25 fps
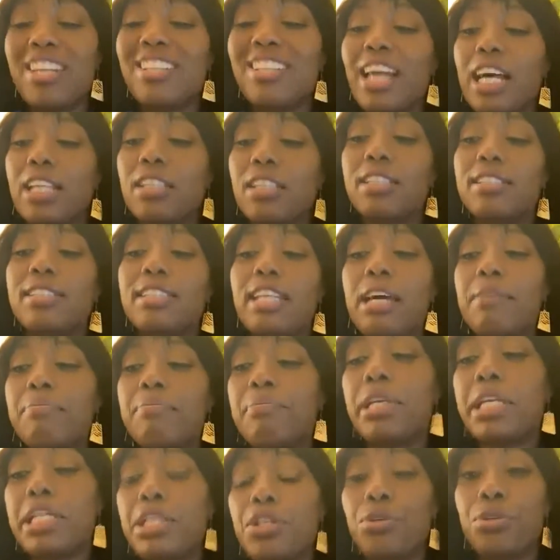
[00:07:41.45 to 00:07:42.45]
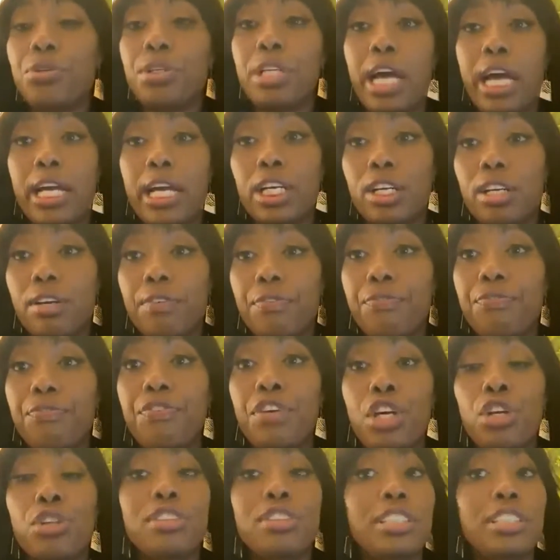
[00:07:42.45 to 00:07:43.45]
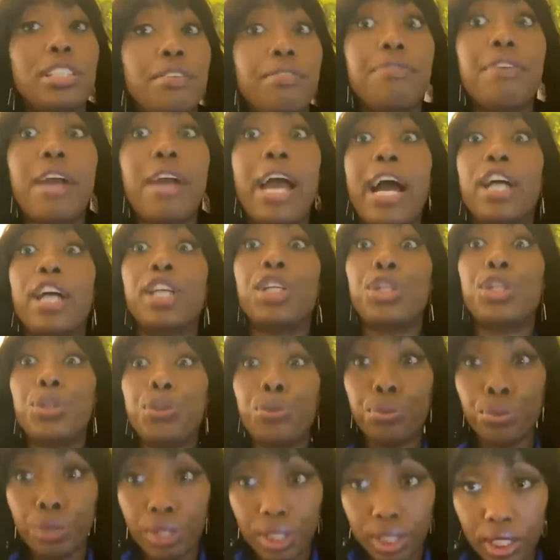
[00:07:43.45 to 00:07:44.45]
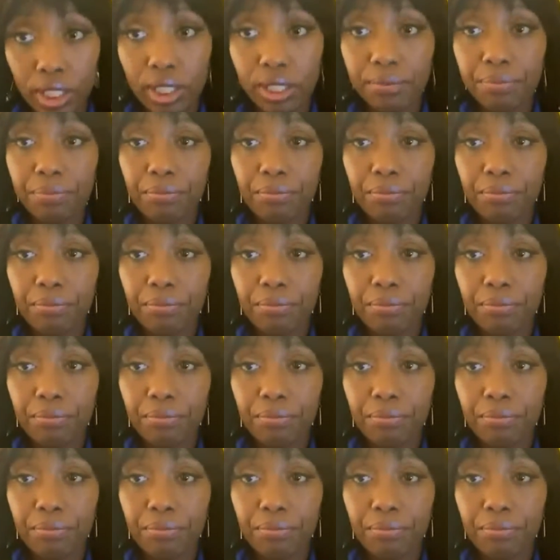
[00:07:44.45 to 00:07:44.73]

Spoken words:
Now, does that mean you're not going to feel devalued